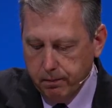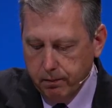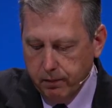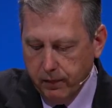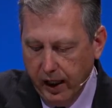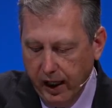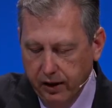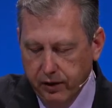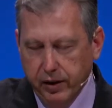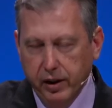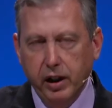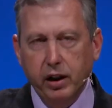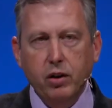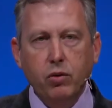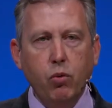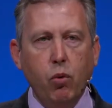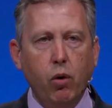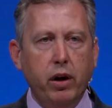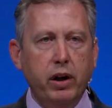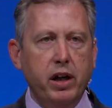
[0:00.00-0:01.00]
And then
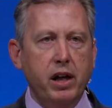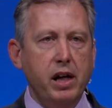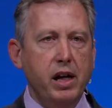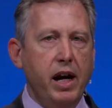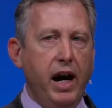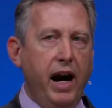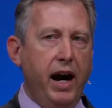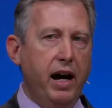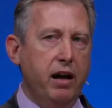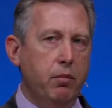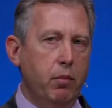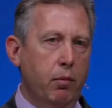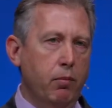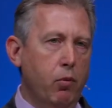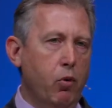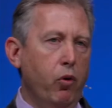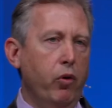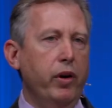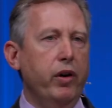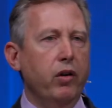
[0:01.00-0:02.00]
what he had
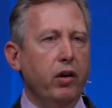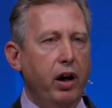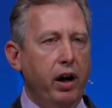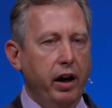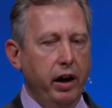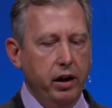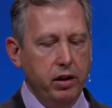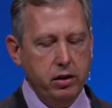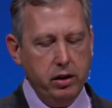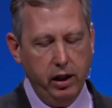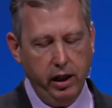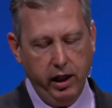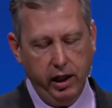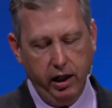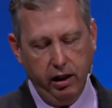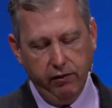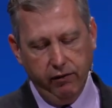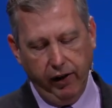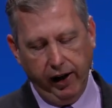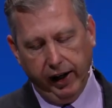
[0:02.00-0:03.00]
memorialized in
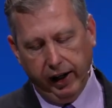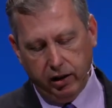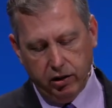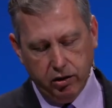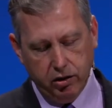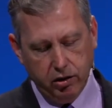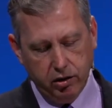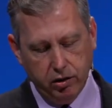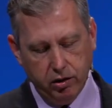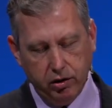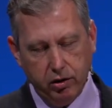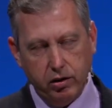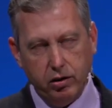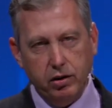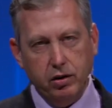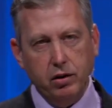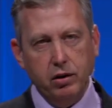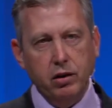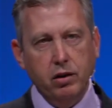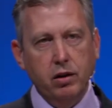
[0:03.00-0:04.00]
advance,
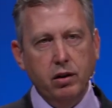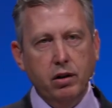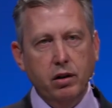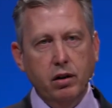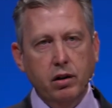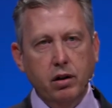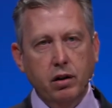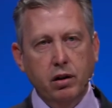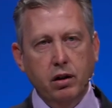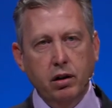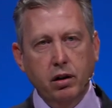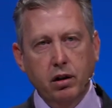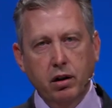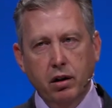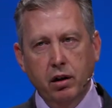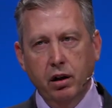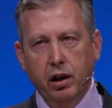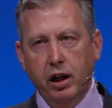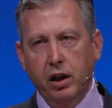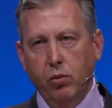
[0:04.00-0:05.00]

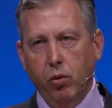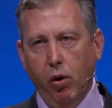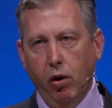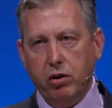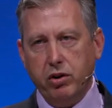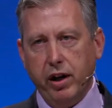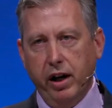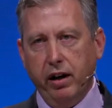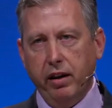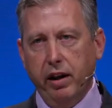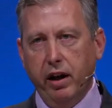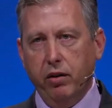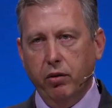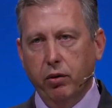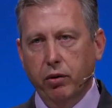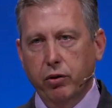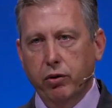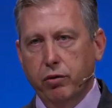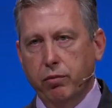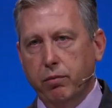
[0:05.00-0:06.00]
he walks out of that
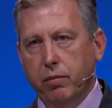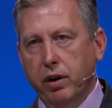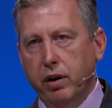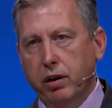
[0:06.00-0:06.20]
room